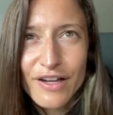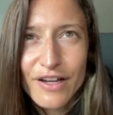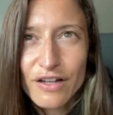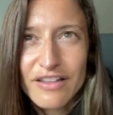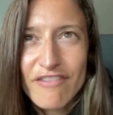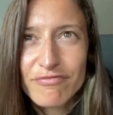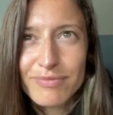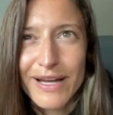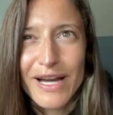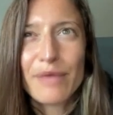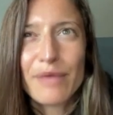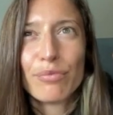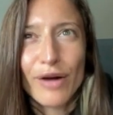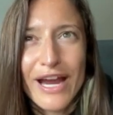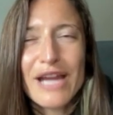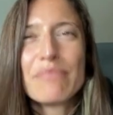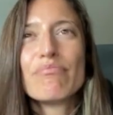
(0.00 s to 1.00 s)
our left
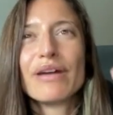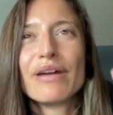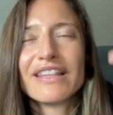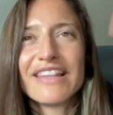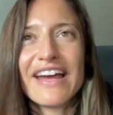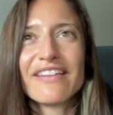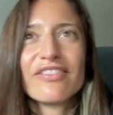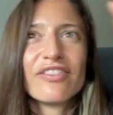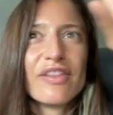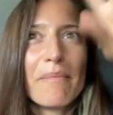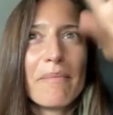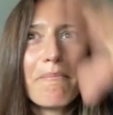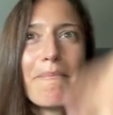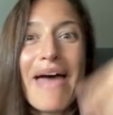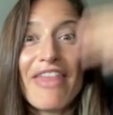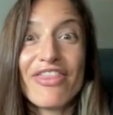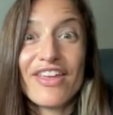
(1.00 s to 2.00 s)
brain, but like the
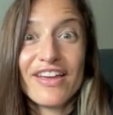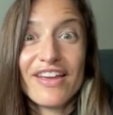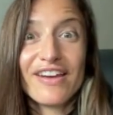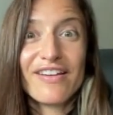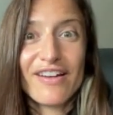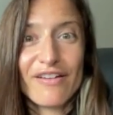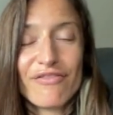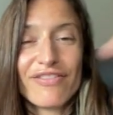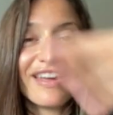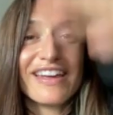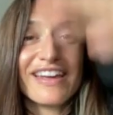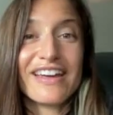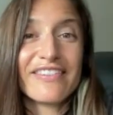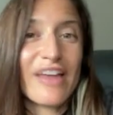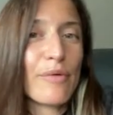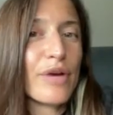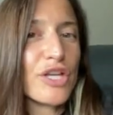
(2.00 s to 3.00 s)
method of
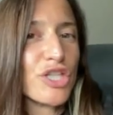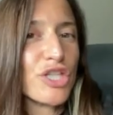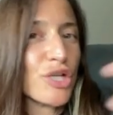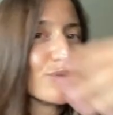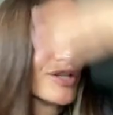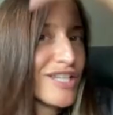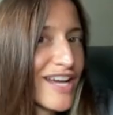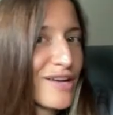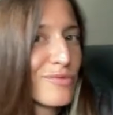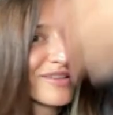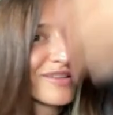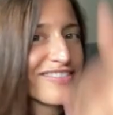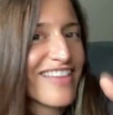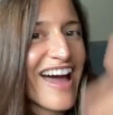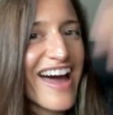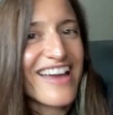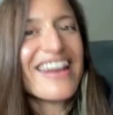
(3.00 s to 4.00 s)
thinking that we associate with
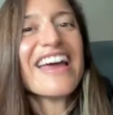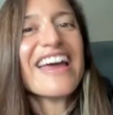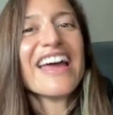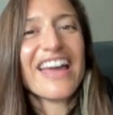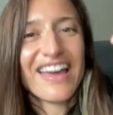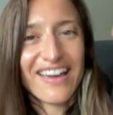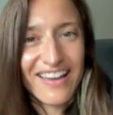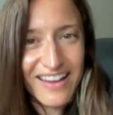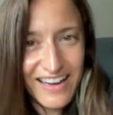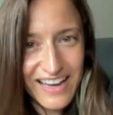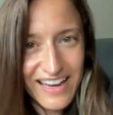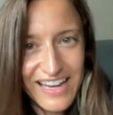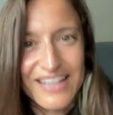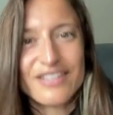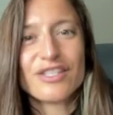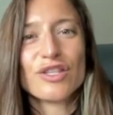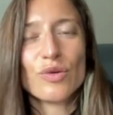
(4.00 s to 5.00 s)
that
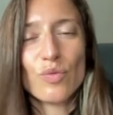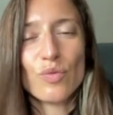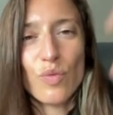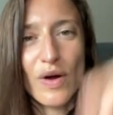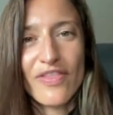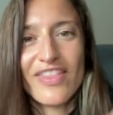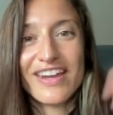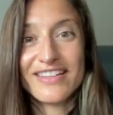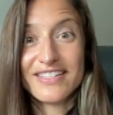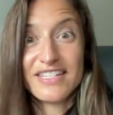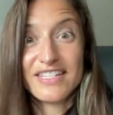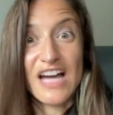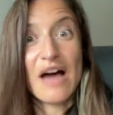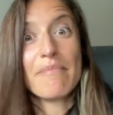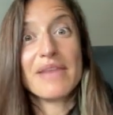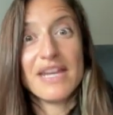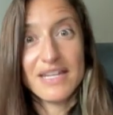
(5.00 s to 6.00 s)
is the one that is
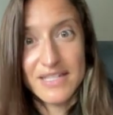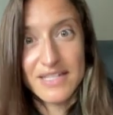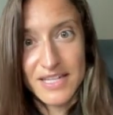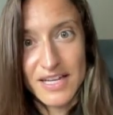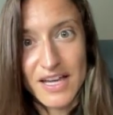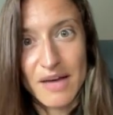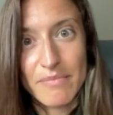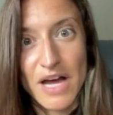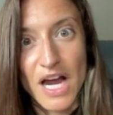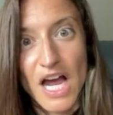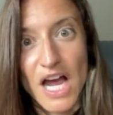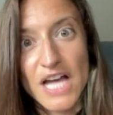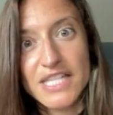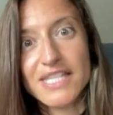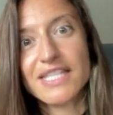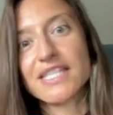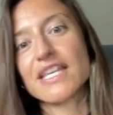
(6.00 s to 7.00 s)
dominant among
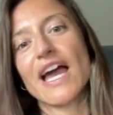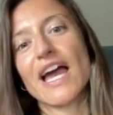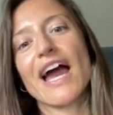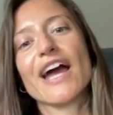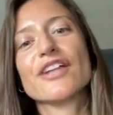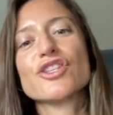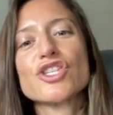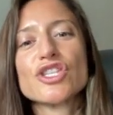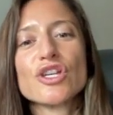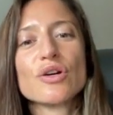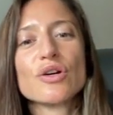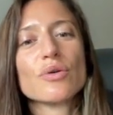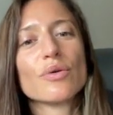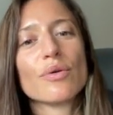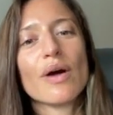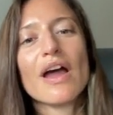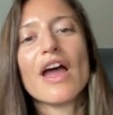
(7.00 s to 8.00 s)
us. And
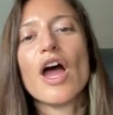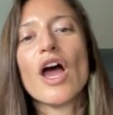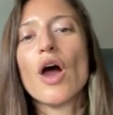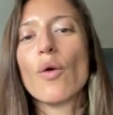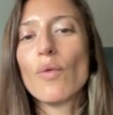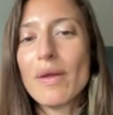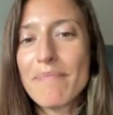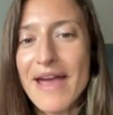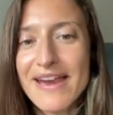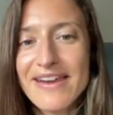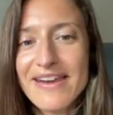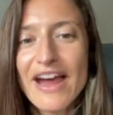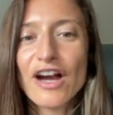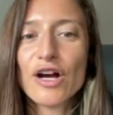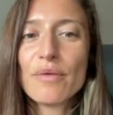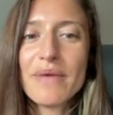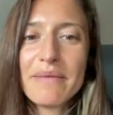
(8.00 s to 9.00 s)
so we pay
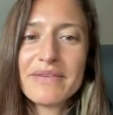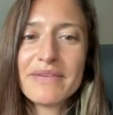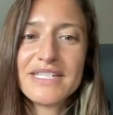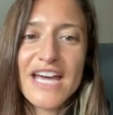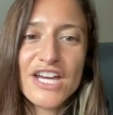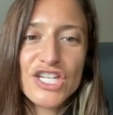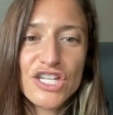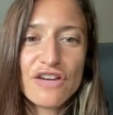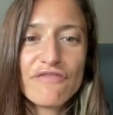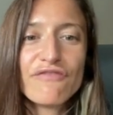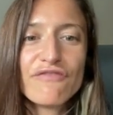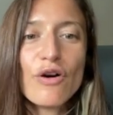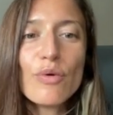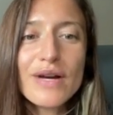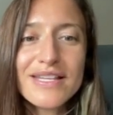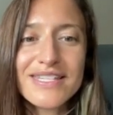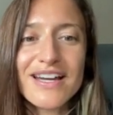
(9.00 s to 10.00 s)
narrow beam attention,
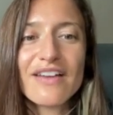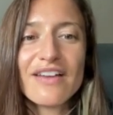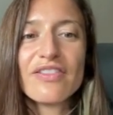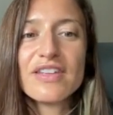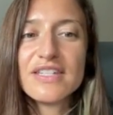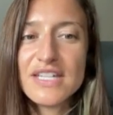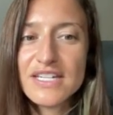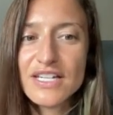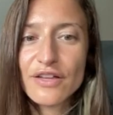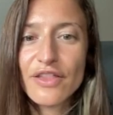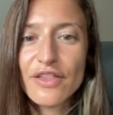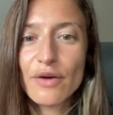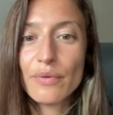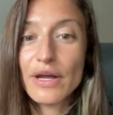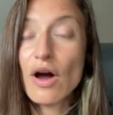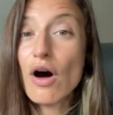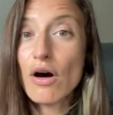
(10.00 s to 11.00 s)
focused on the detail
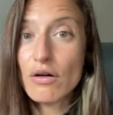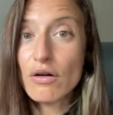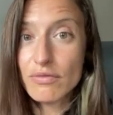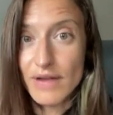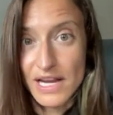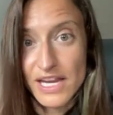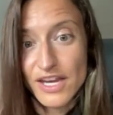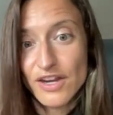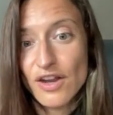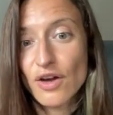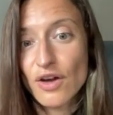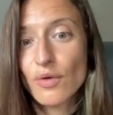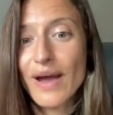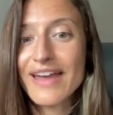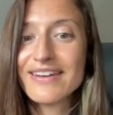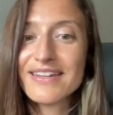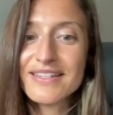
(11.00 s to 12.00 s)
that we already know
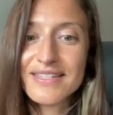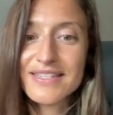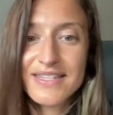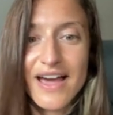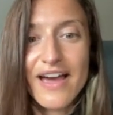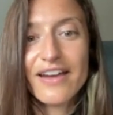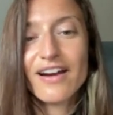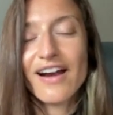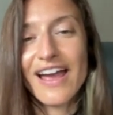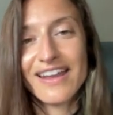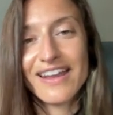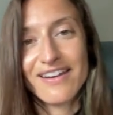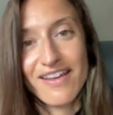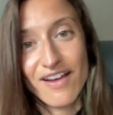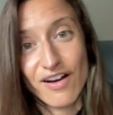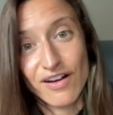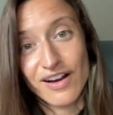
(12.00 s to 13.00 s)
and desire and
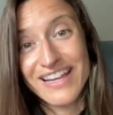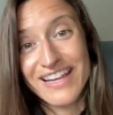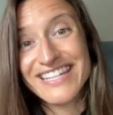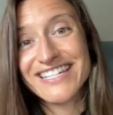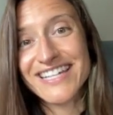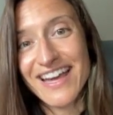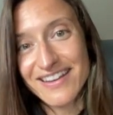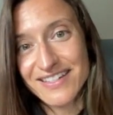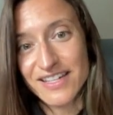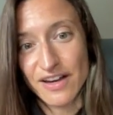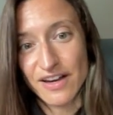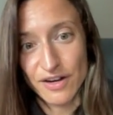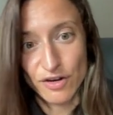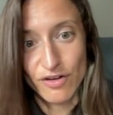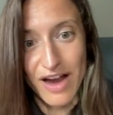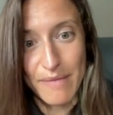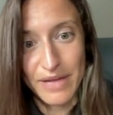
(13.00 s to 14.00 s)
are intent
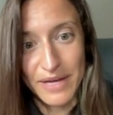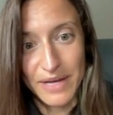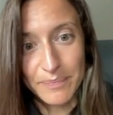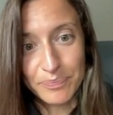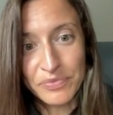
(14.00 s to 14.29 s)
on grabbing,